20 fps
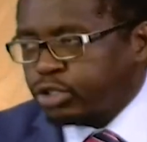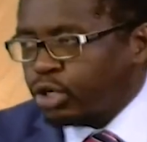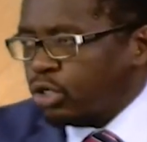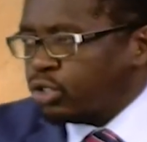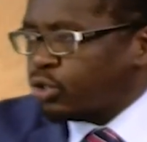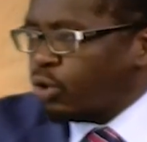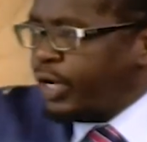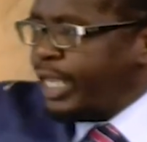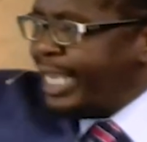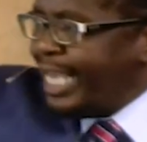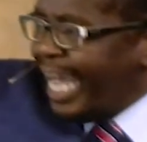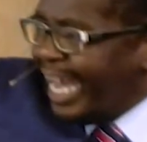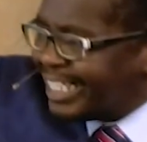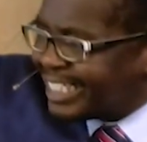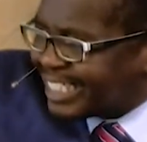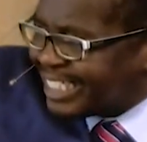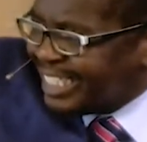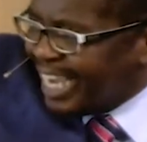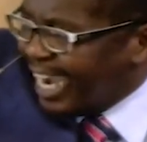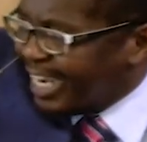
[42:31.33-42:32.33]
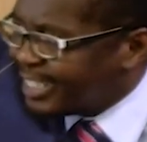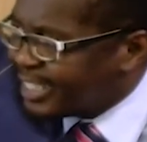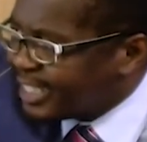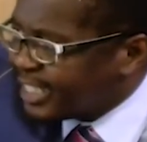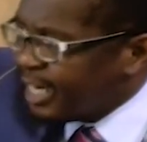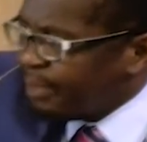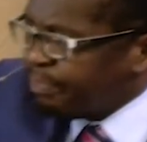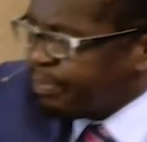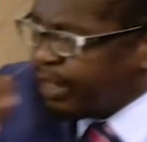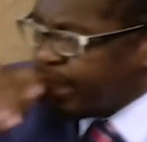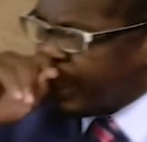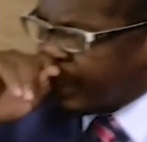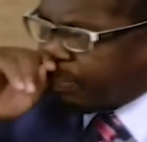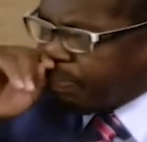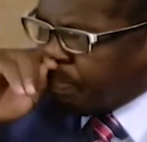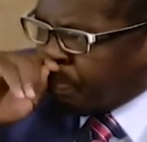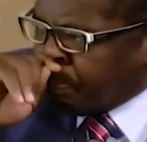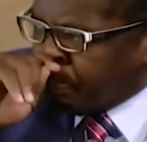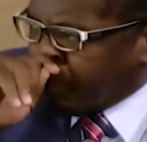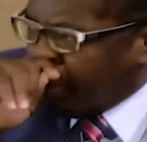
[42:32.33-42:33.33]
So he has done something
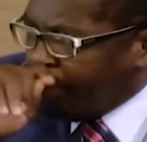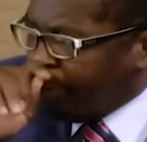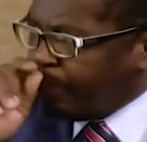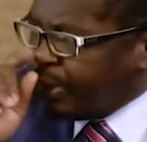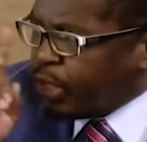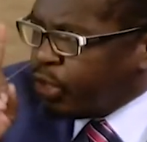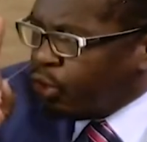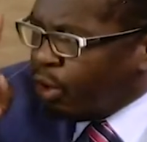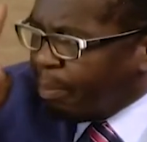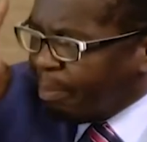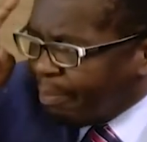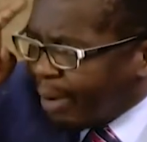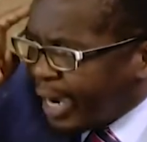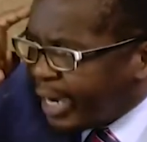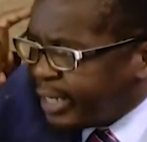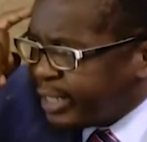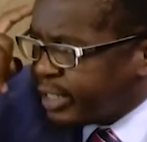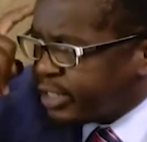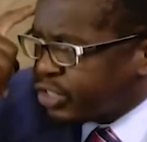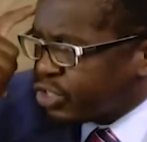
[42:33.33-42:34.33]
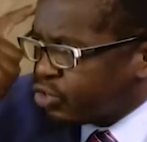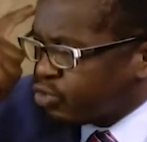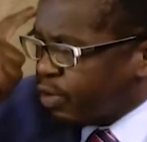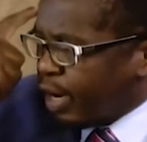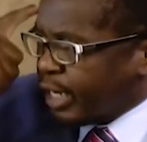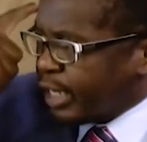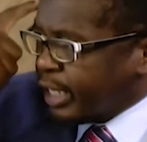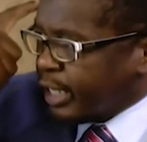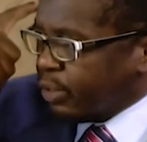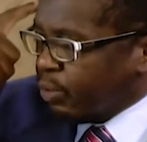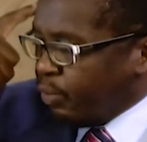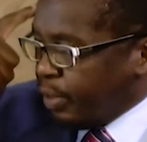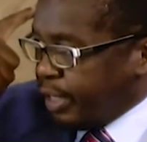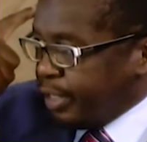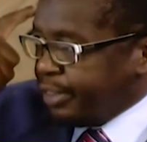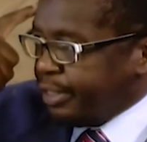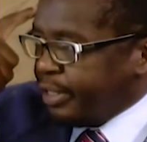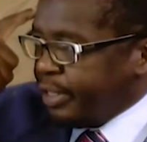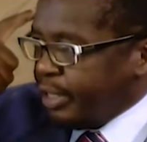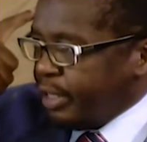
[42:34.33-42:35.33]
that probably your mind is struggling with,
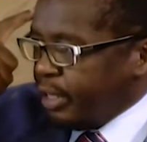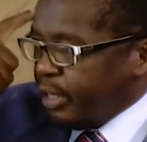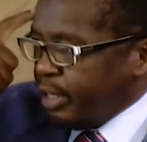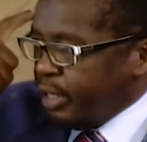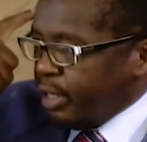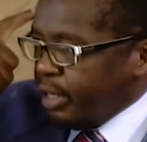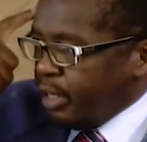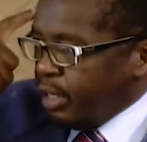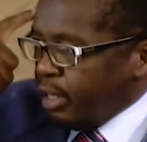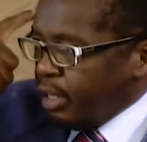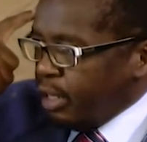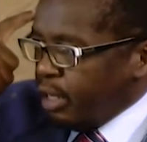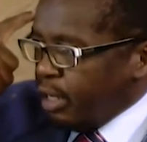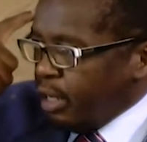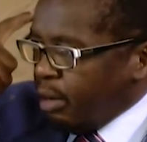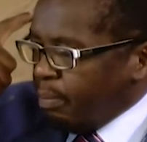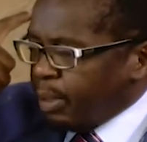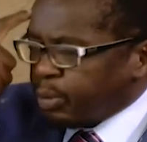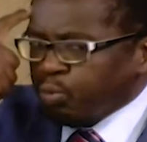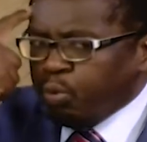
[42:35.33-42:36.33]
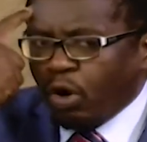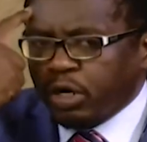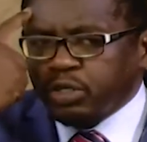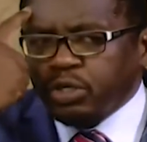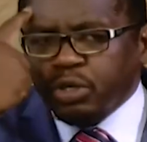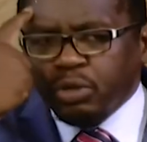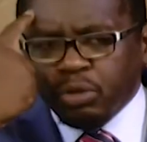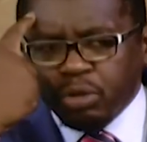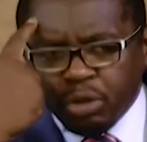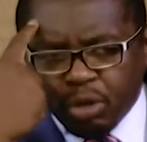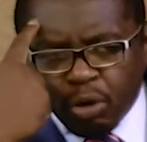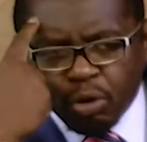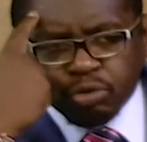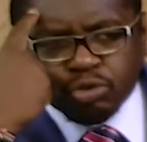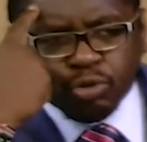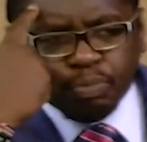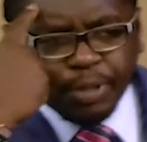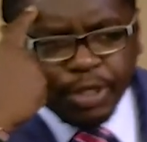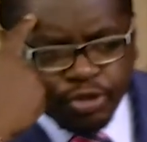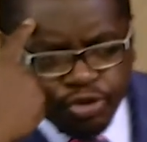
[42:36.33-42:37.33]
but what do you know
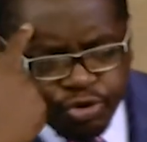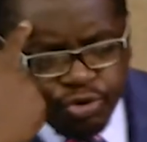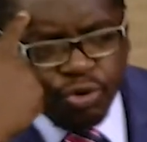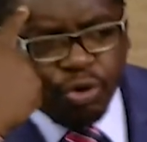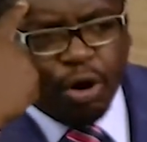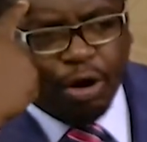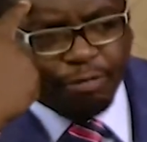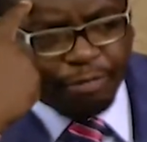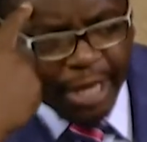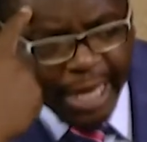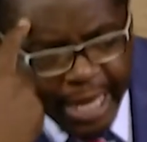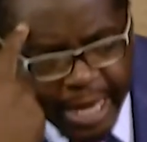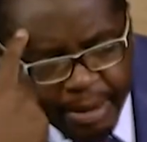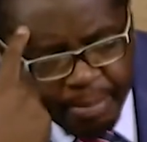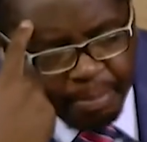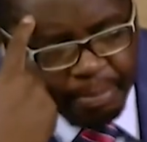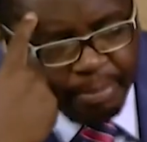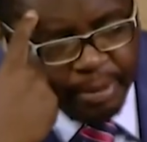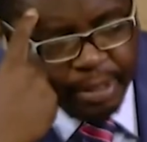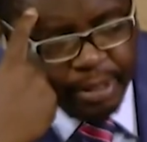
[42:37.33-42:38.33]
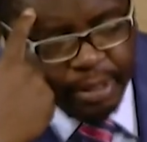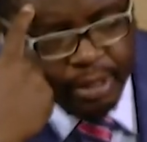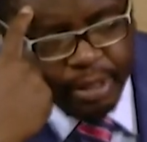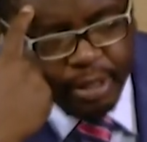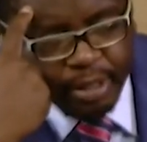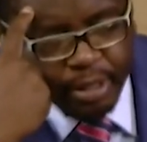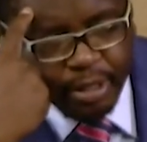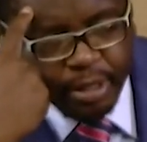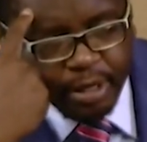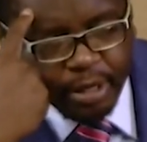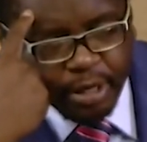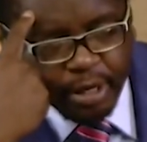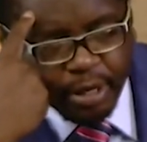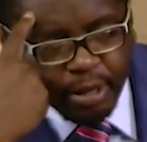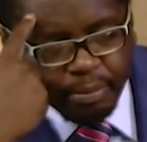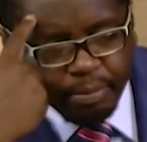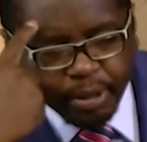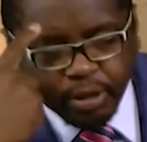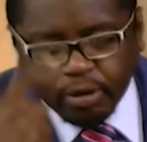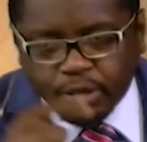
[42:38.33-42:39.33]
to be true of him?
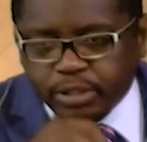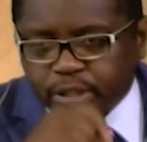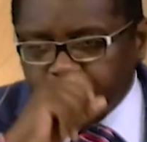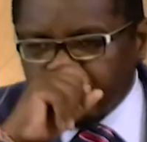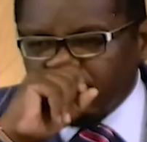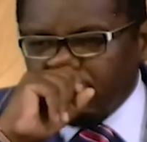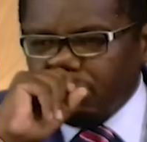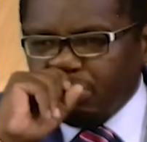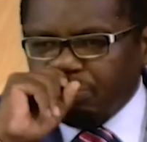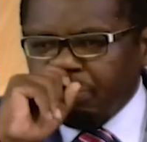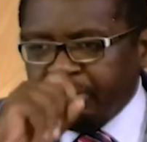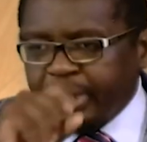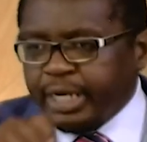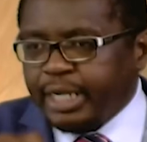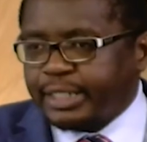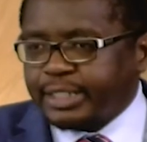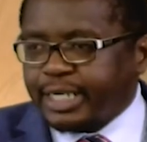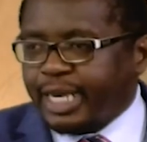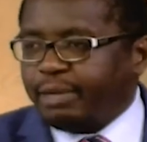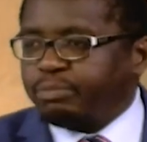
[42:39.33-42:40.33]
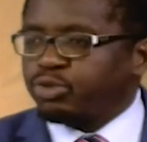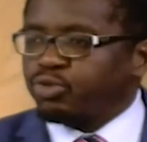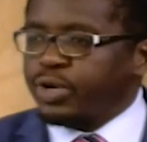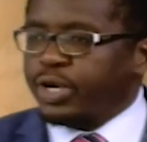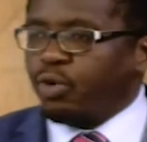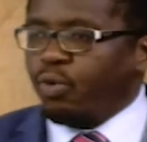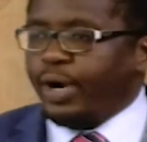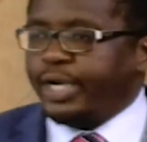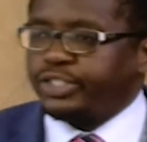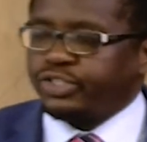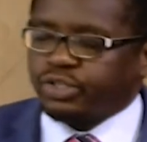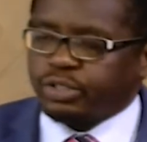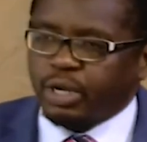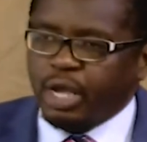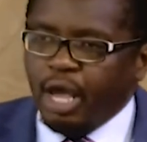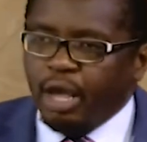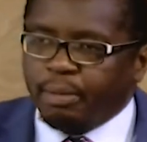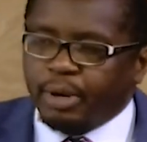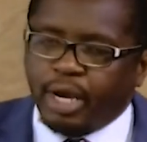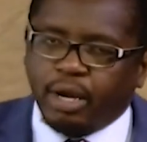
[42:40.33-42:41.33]
Because, you know, many a times we question,
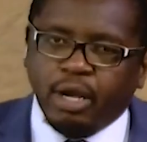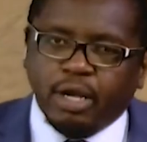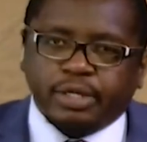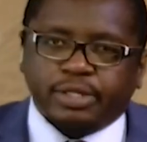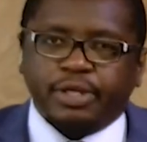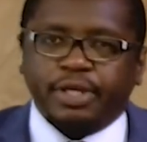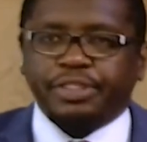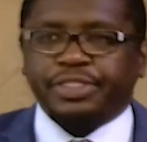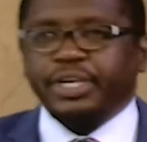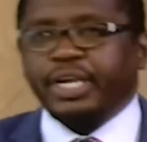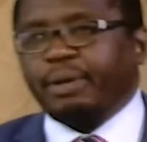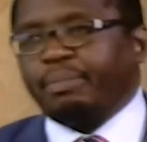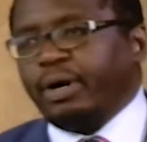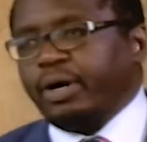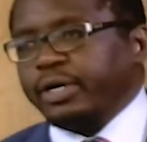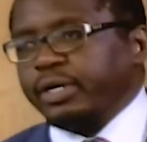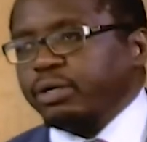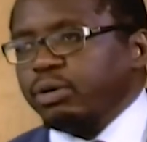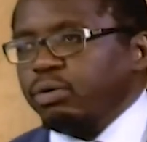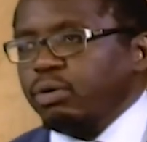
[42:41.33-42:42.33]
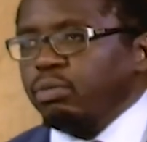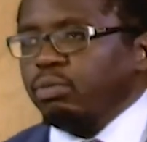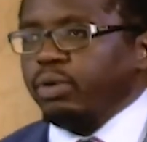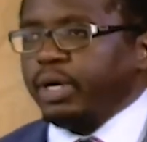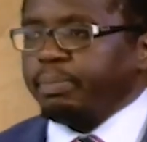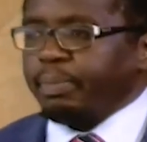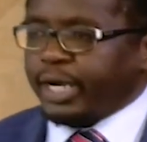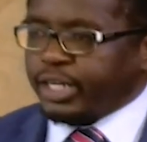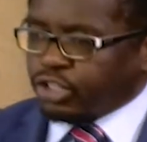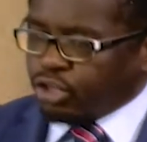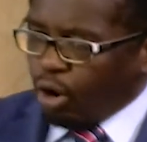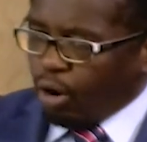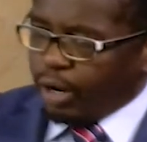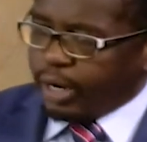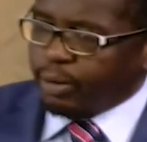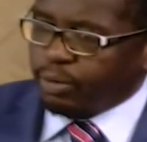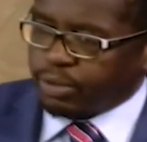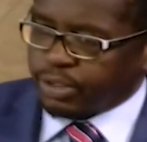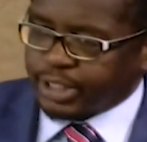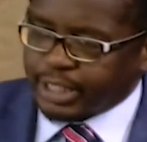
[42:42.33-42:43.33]
think about it. When my
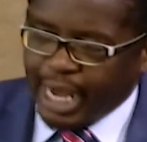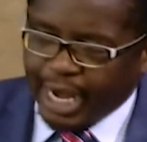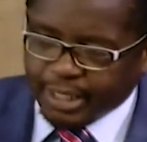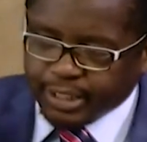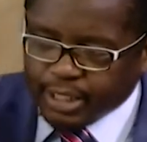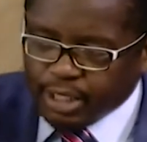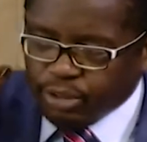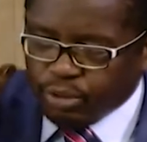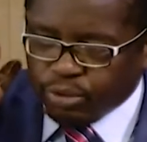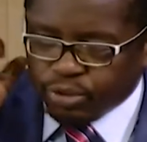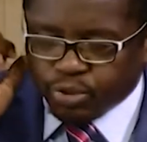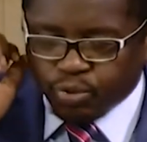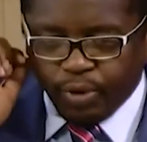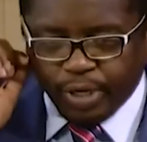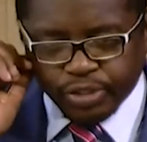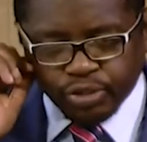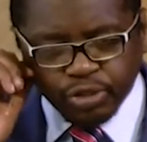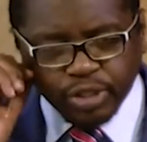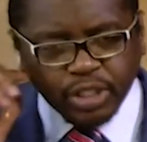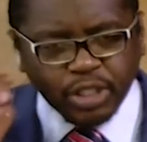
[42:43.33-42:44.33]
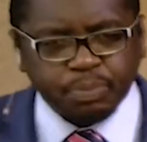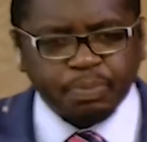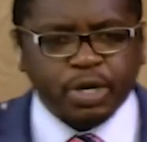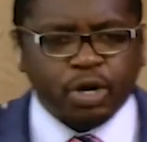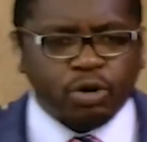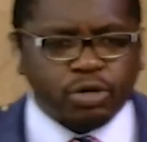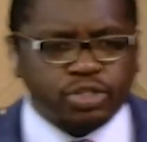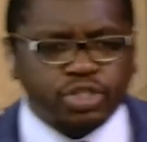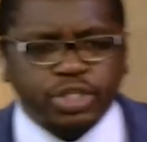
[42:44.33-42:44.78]
daughter was asking those questions, it's because